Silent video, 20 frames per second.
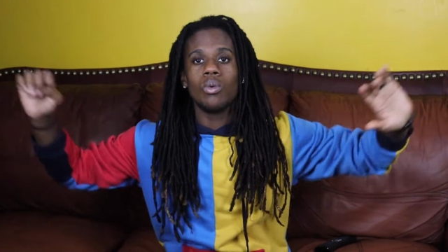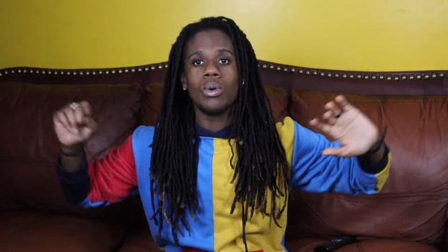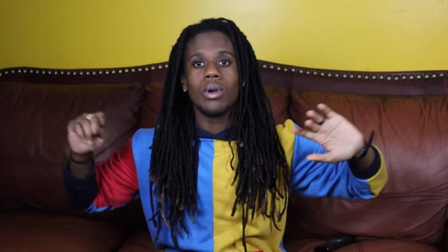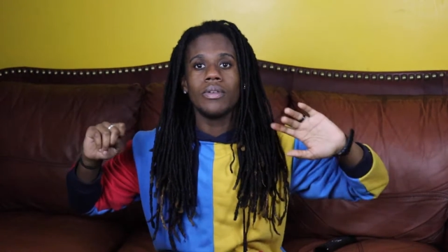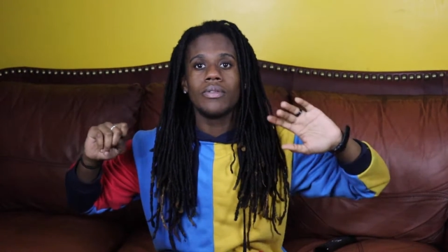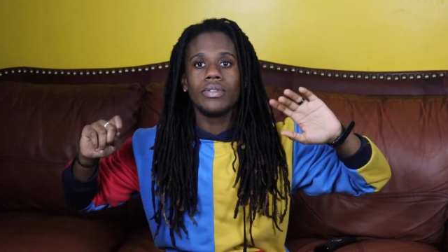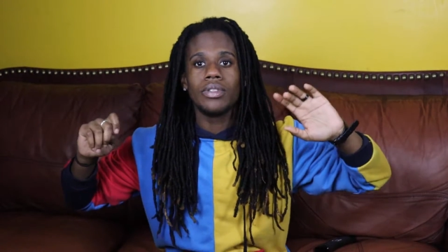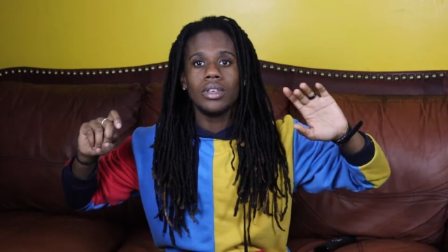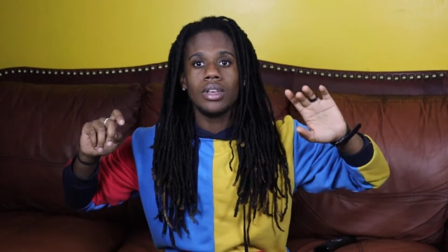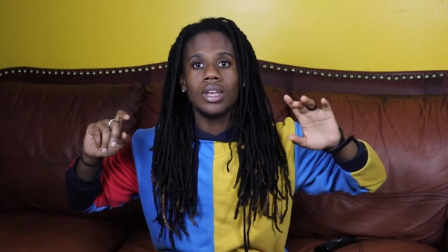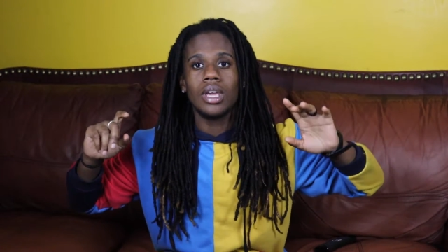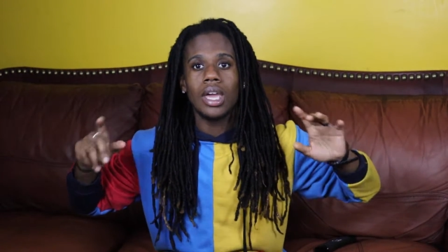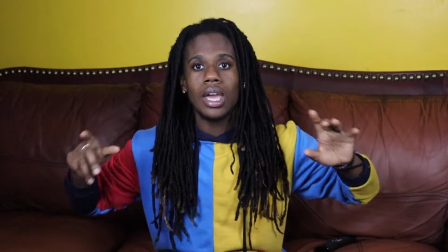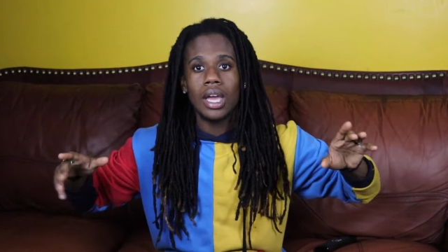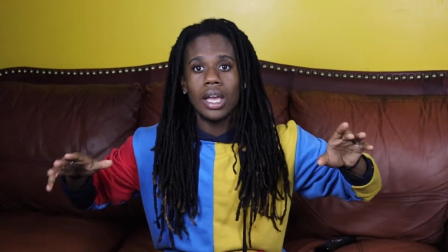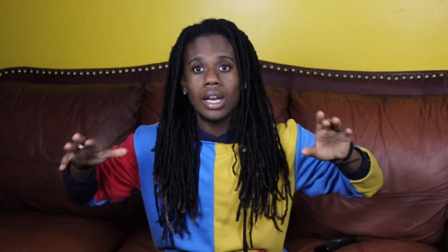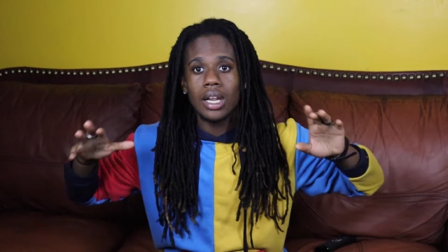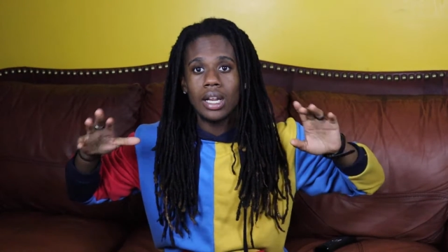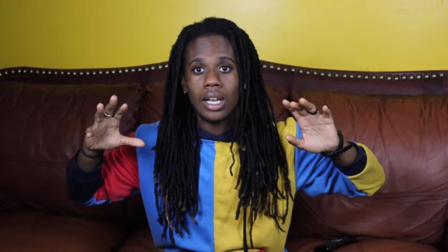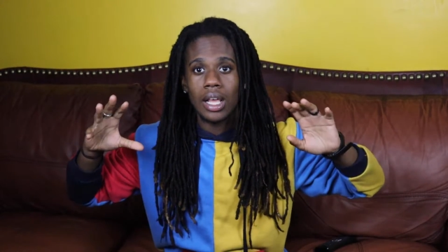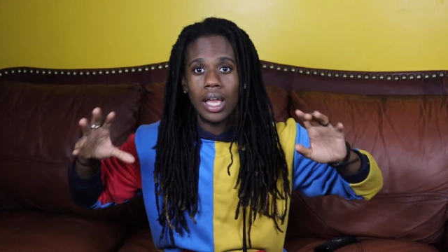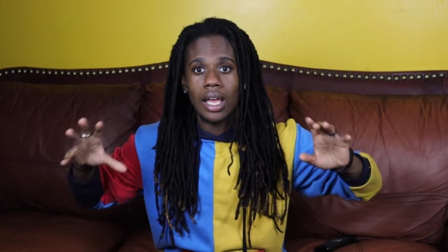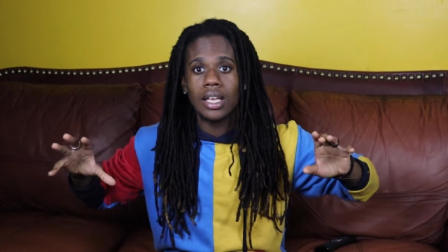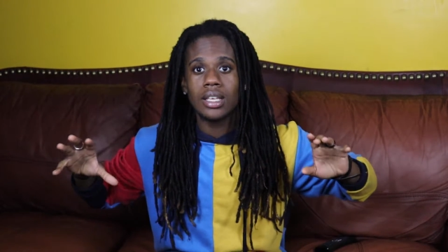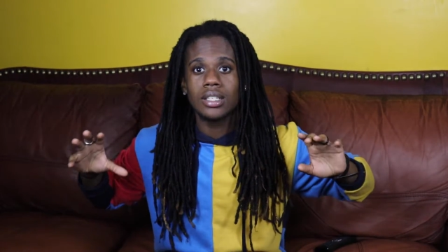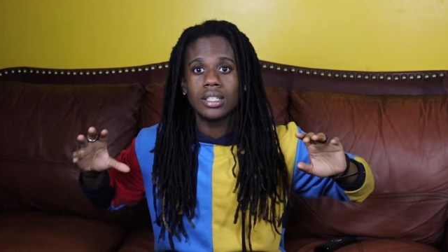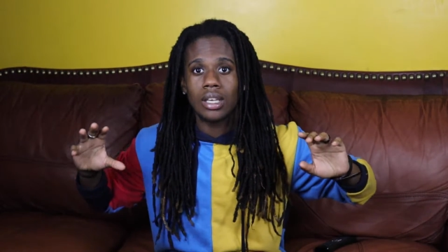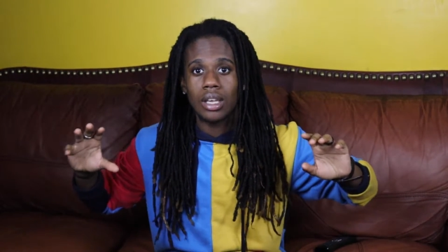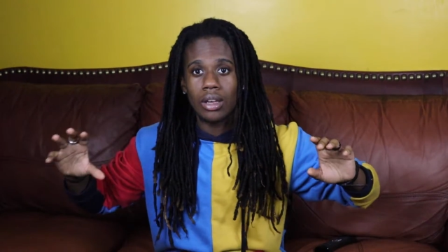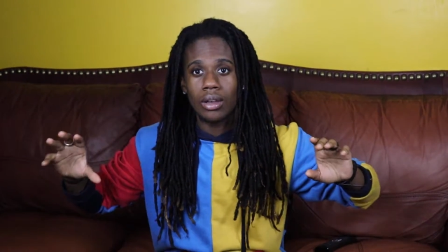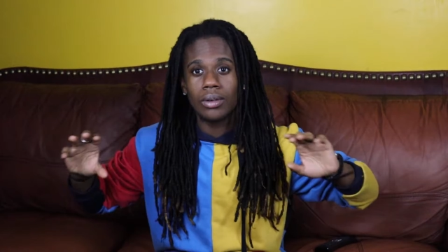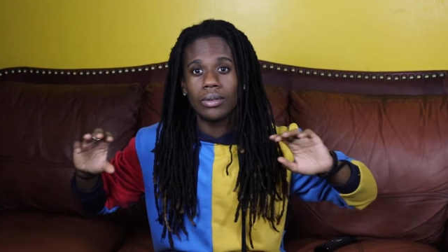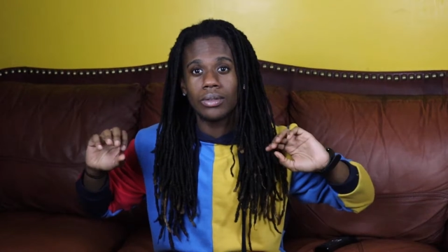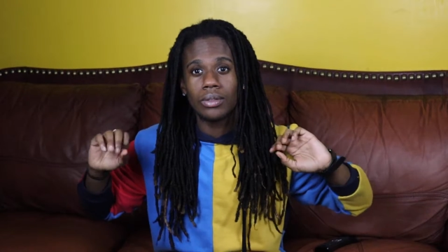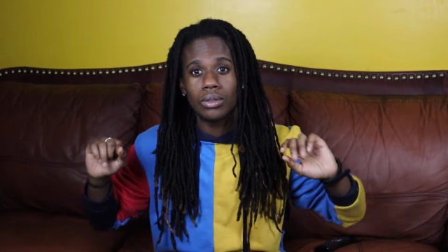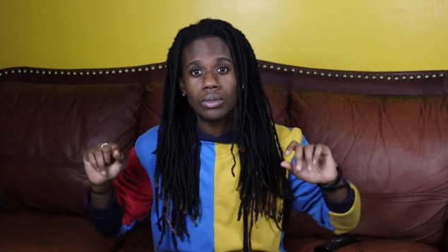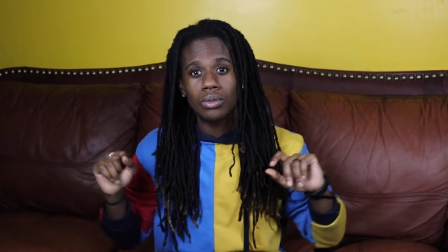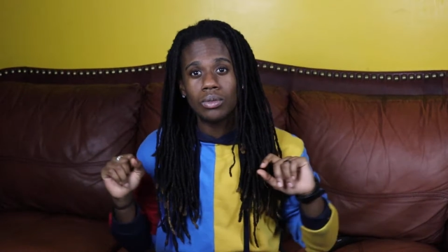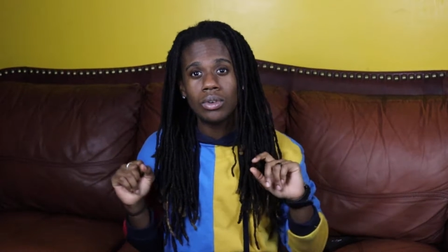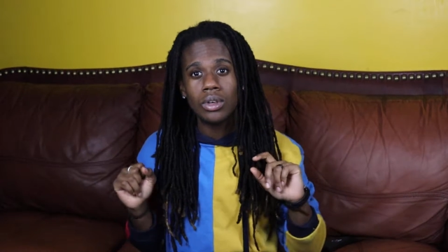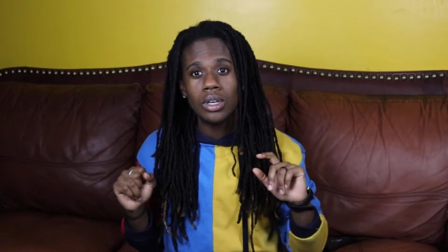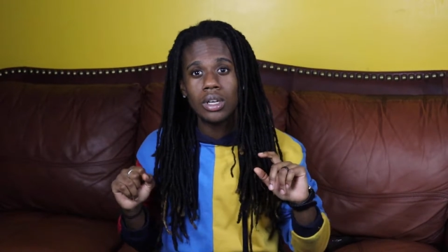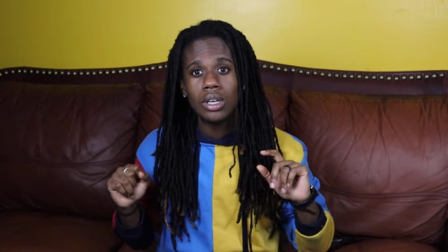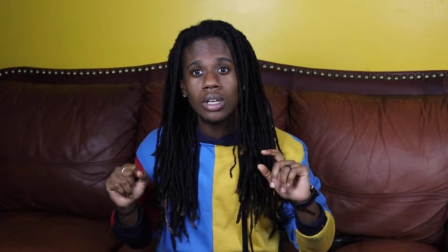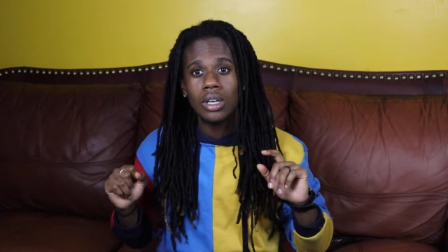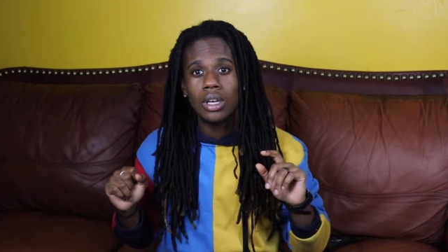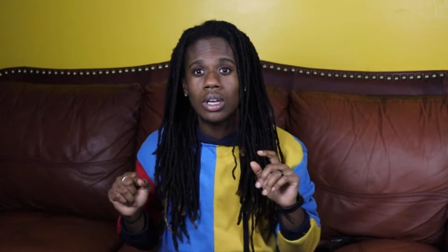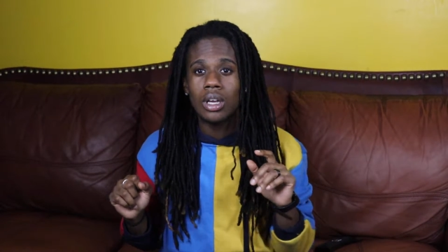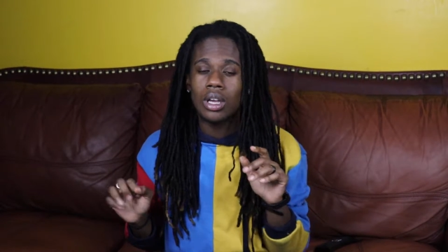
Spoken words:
with the Canon SL3.